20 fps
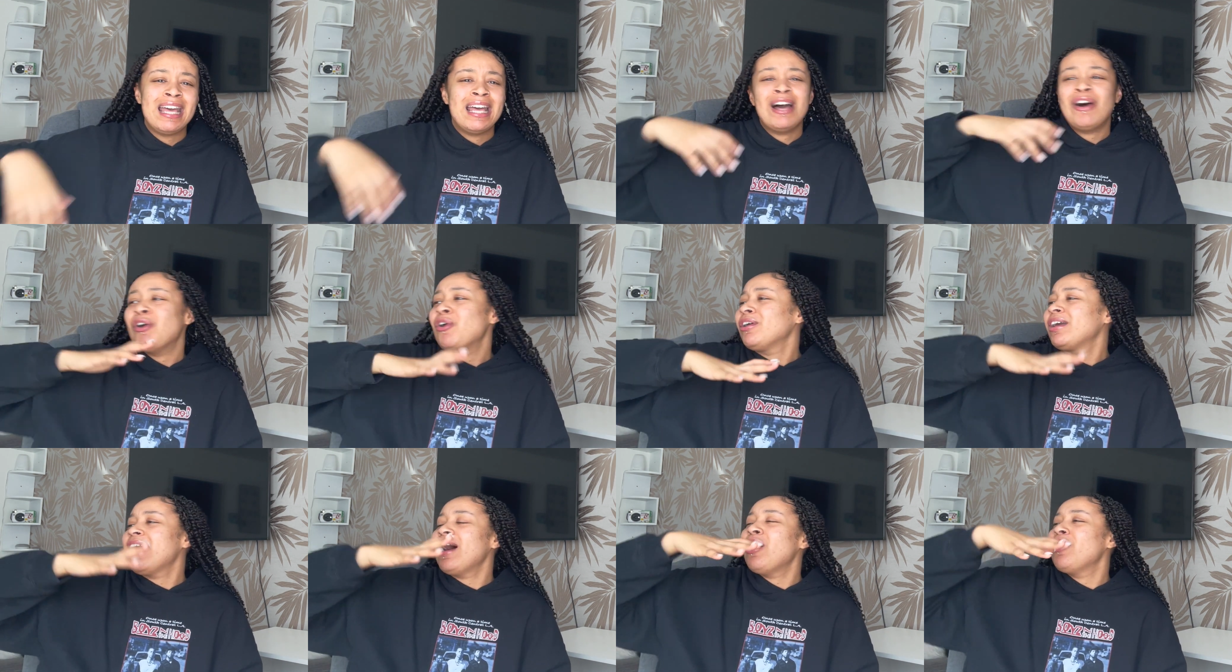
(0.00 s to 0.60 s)

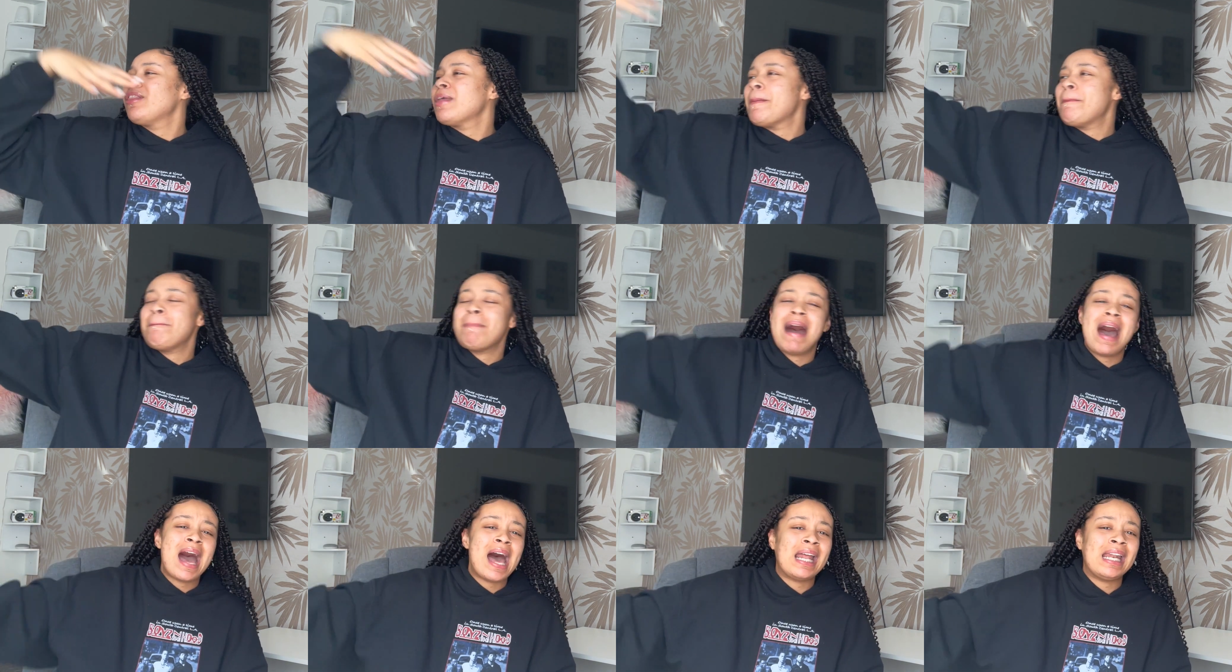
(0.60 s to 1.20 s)
or get all the
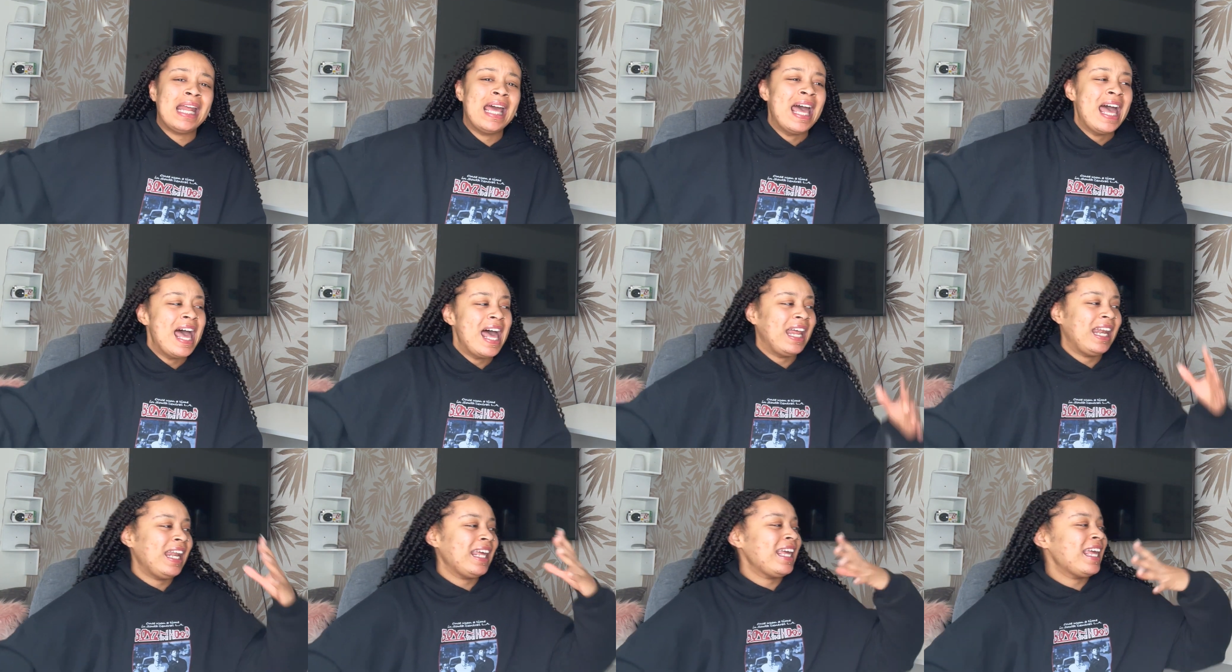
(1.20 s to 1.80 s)
man,
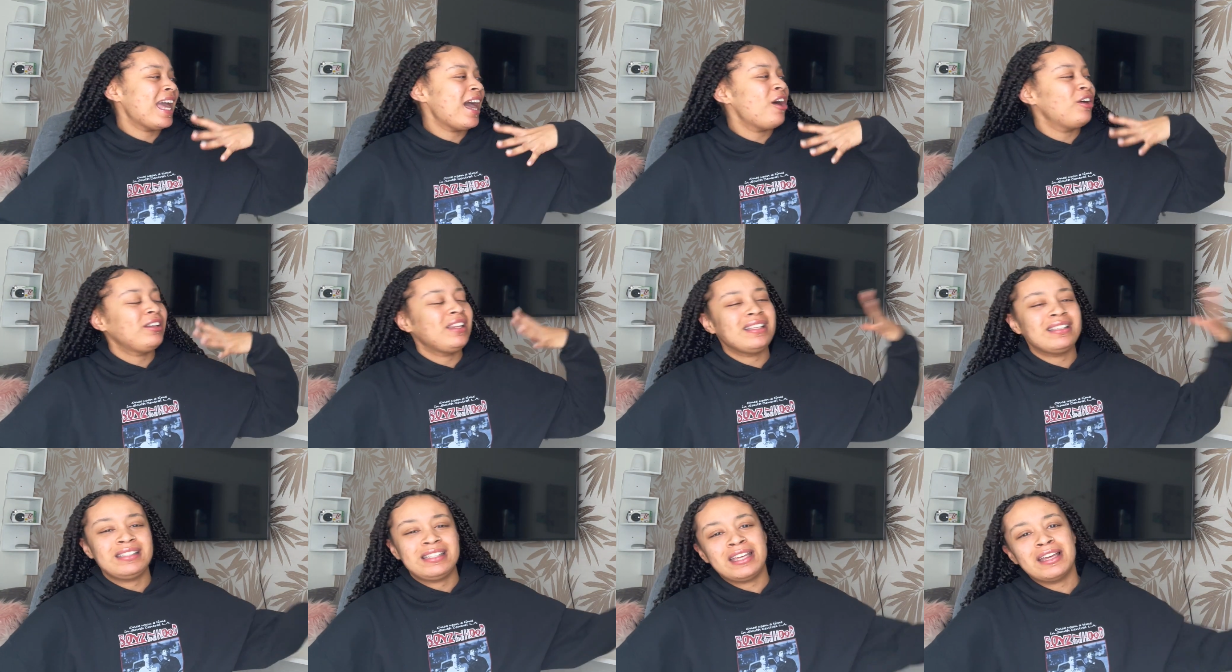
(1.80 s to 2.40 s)
and then get all
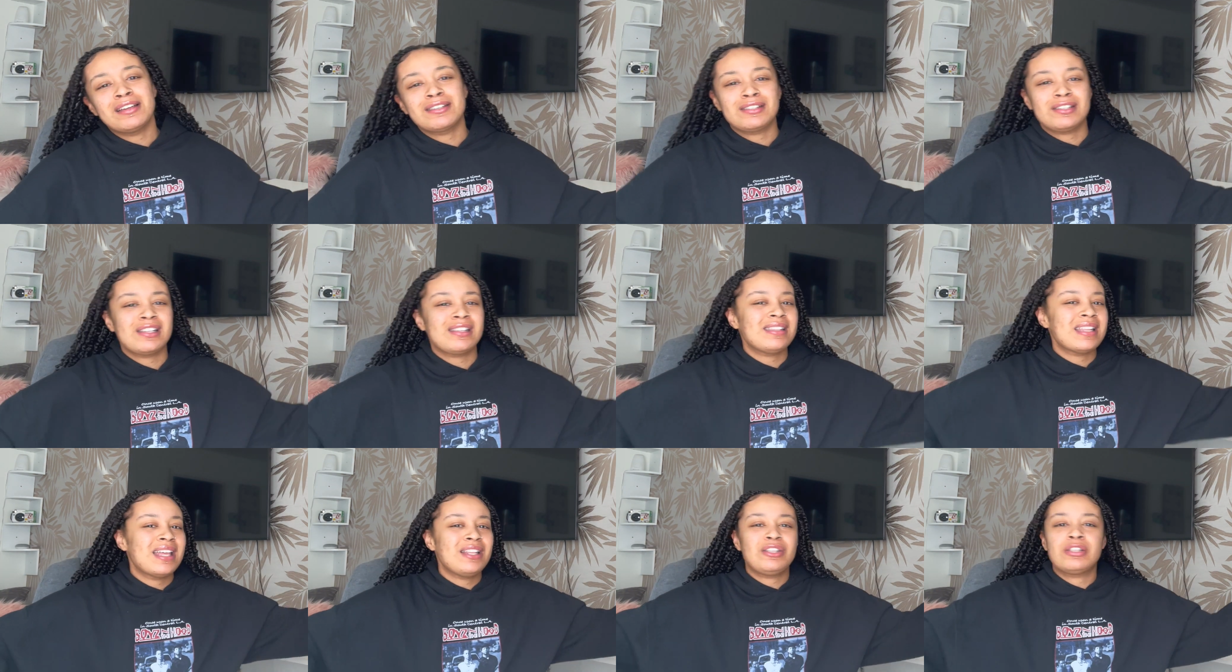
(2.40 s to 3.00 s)
these girls,
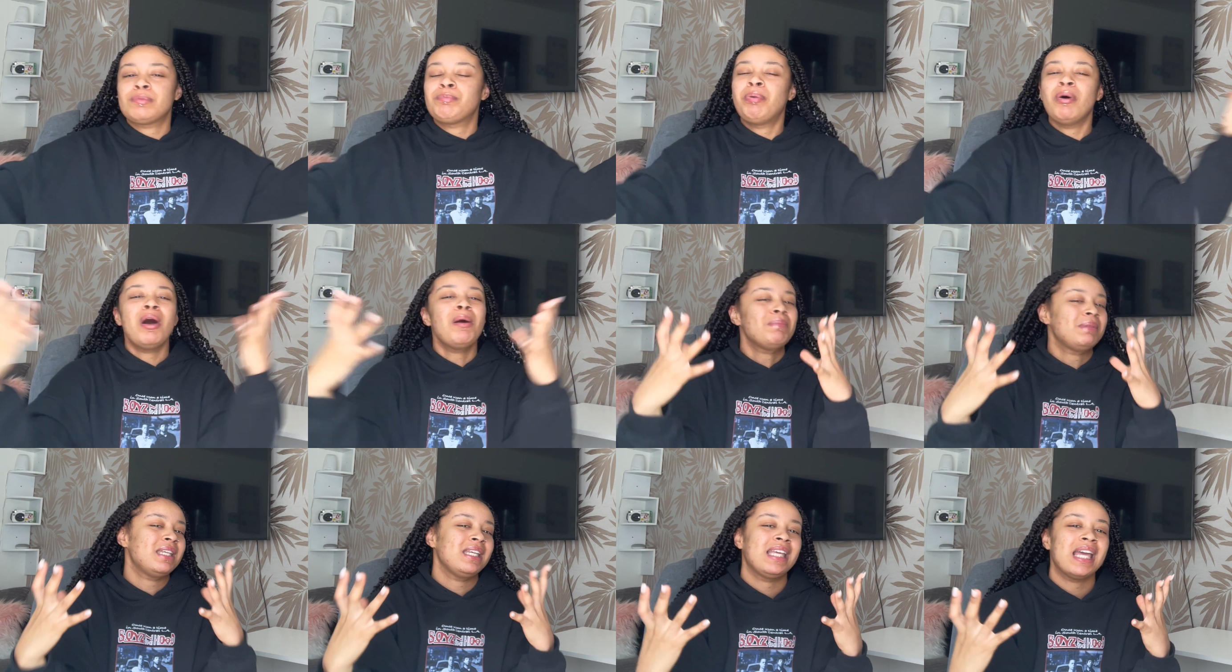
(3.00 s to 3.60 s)
and then just put
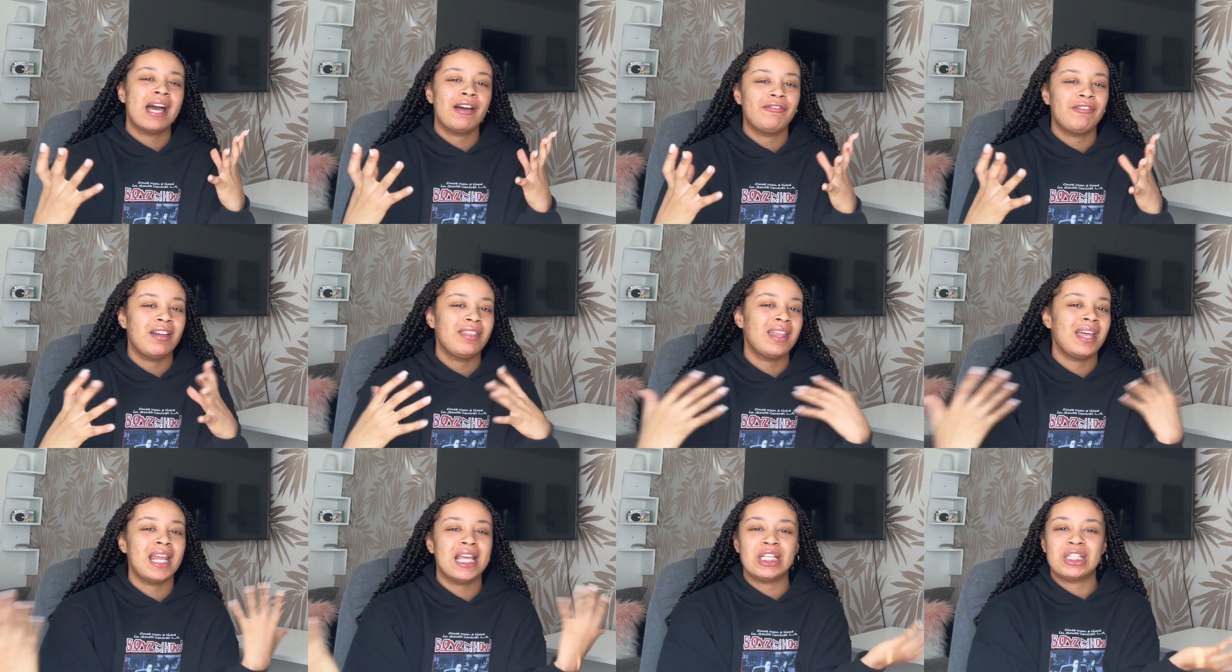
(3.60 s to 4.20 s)
them together, and
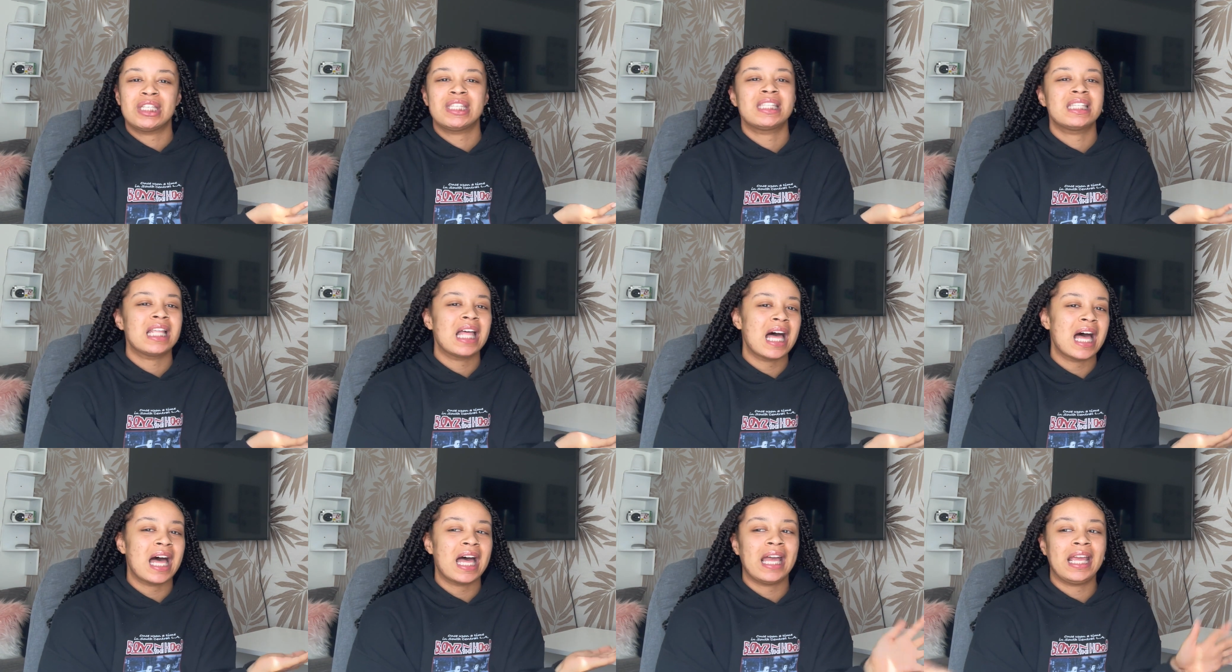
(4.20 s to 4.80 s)
then it's just
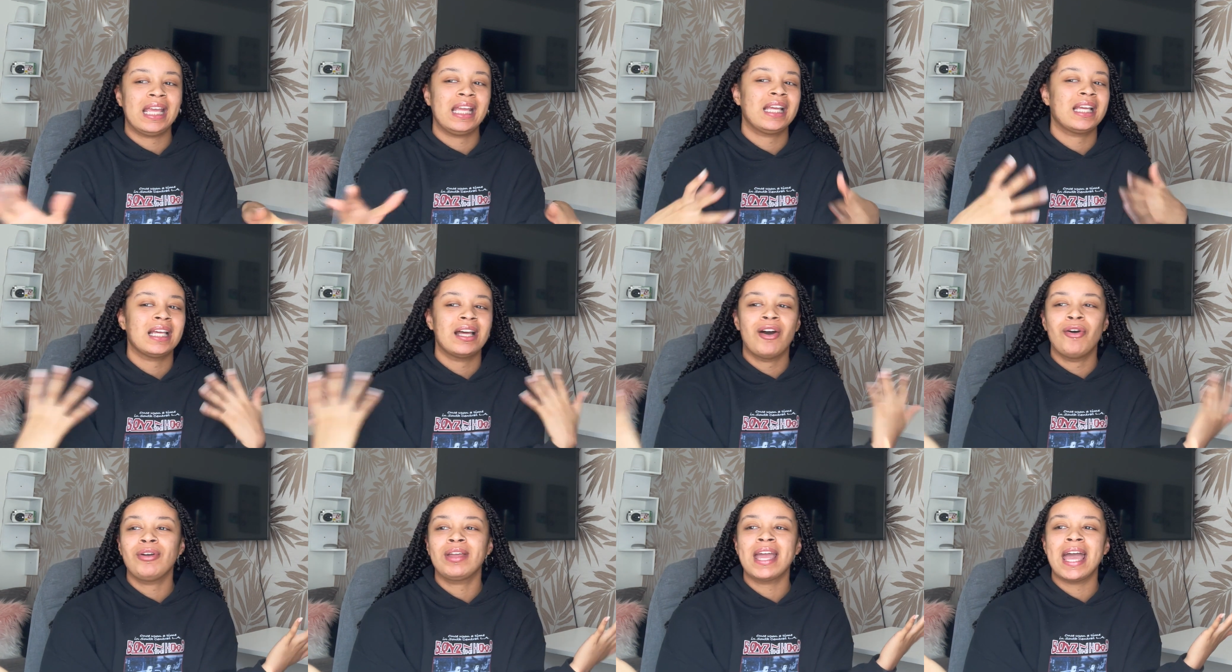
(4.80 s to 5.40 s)
like,
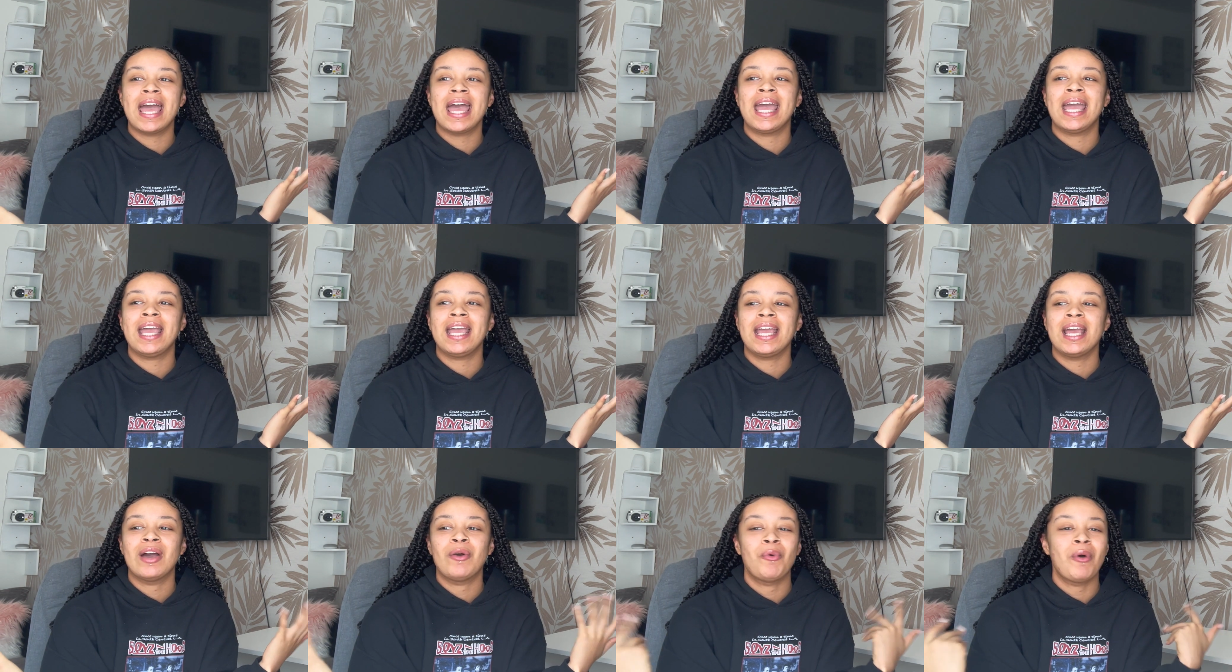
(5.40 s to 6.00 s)

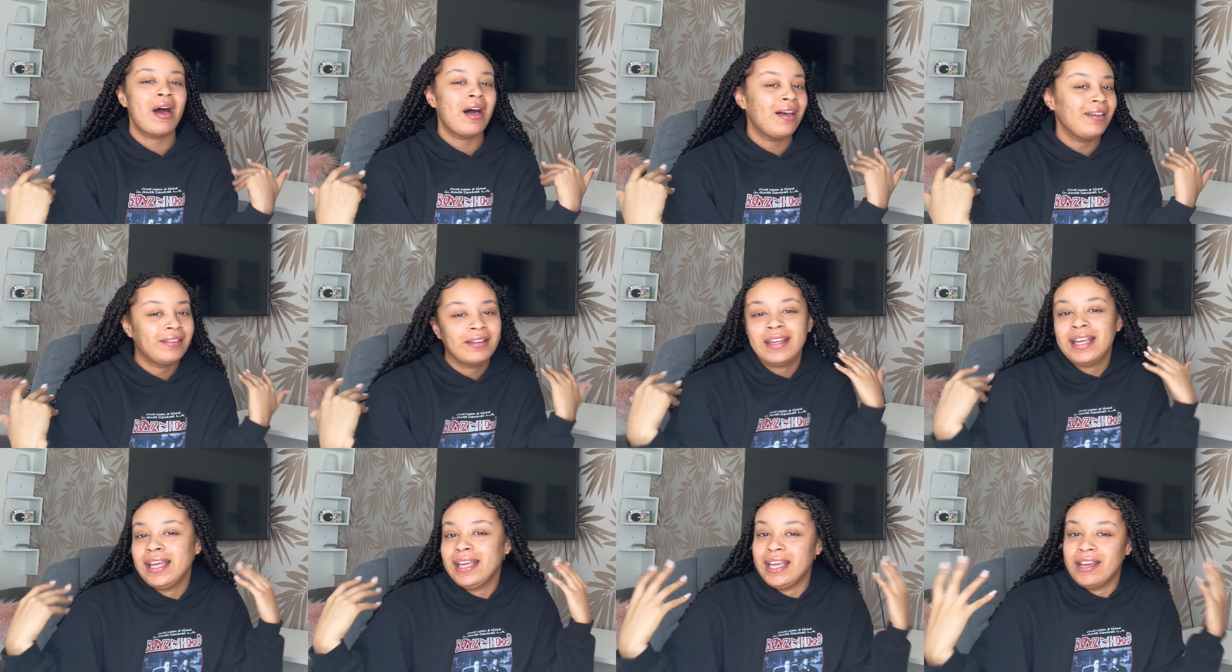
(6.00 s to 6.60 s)
okay, what else are
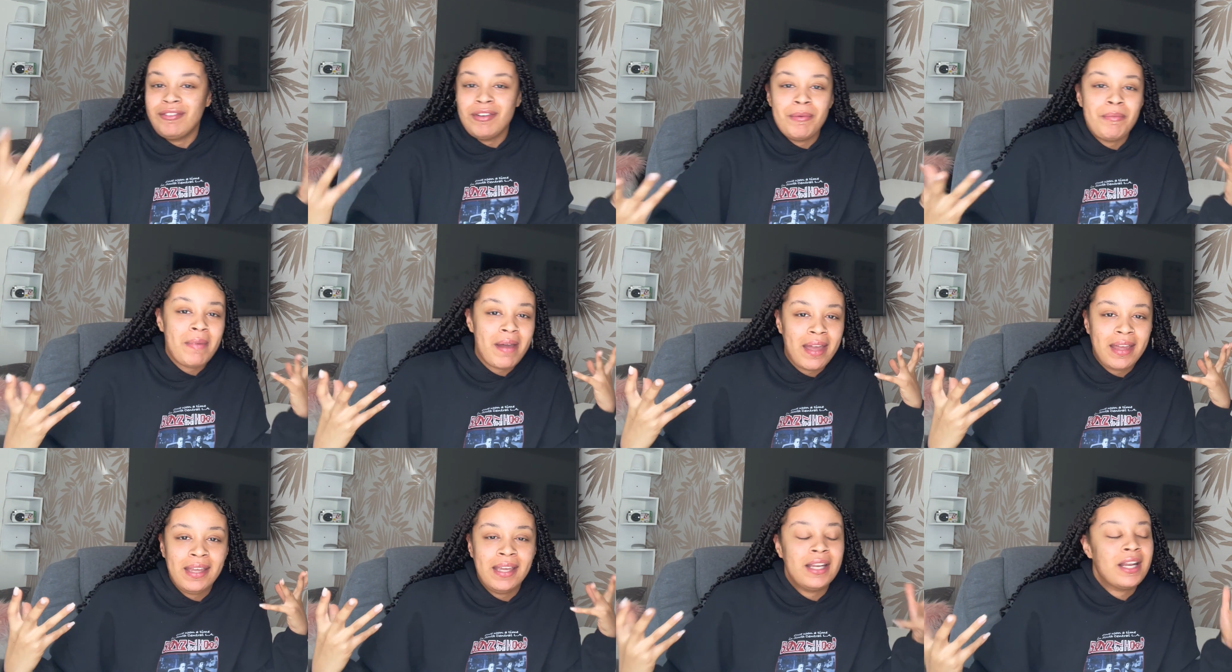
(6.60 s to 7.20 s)
you giving me?
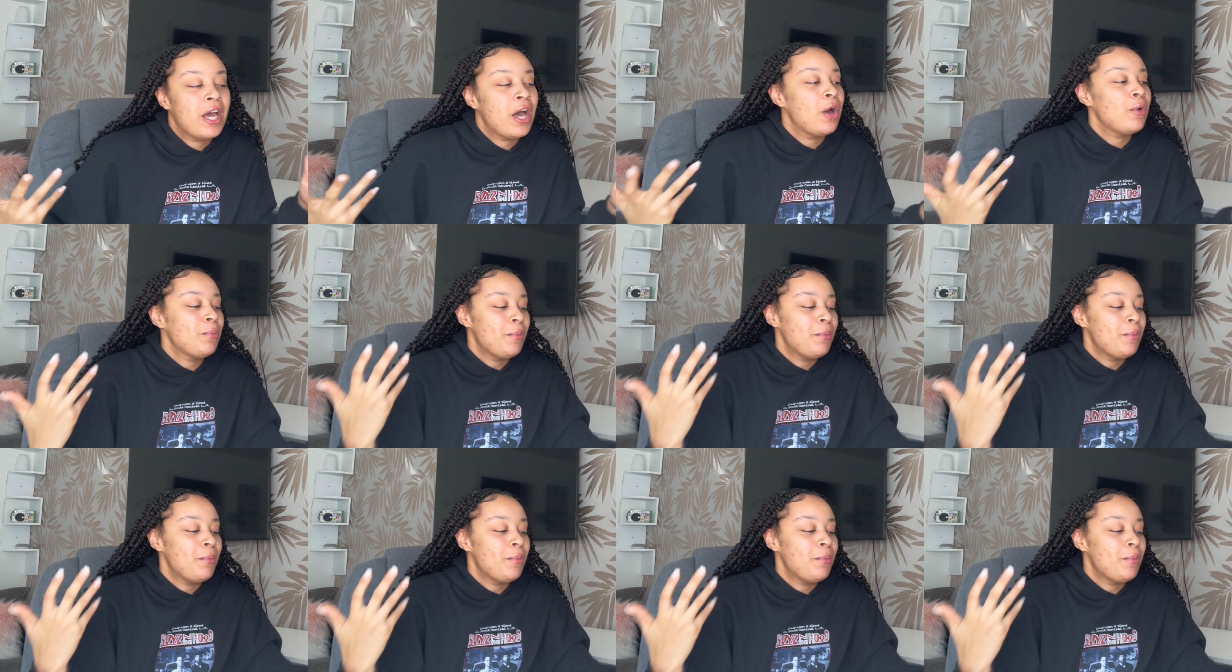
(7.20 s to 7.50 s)
You know.